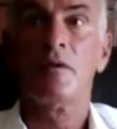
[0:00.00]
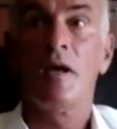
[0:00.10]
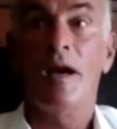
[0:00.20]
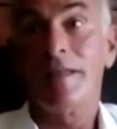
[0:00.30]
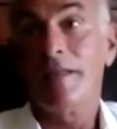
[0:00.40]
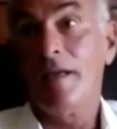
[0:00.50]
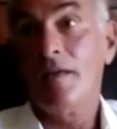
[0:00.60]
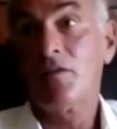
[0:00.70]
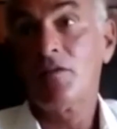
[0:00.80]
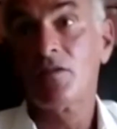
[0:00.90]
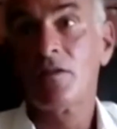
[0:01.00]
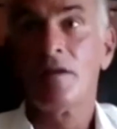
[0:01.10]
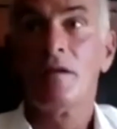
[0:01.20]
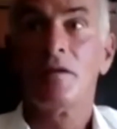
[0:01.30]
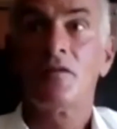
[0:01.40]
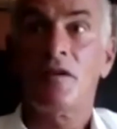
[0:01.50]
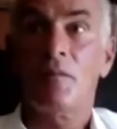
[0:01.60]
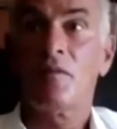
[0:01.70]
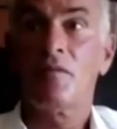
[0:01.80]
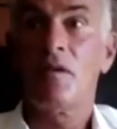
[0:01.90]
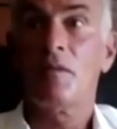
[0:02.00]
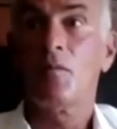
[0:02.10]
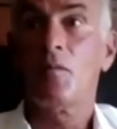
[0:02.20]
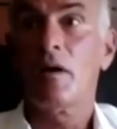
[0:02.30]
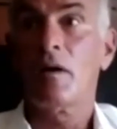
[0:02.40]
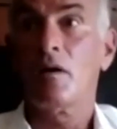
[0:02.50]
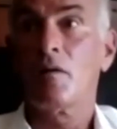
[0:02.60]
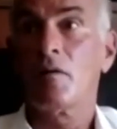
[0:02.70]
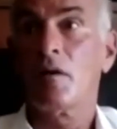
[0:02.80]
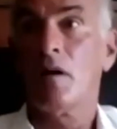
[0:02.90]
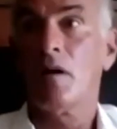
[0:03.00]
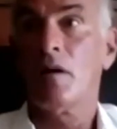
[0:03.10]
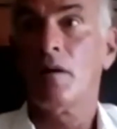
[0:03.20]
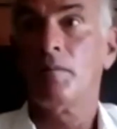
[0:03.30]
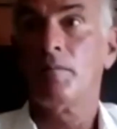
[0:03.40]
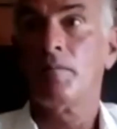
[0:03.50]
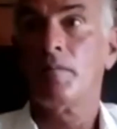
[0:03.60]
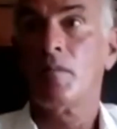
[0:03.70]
I guess. Some of them were um,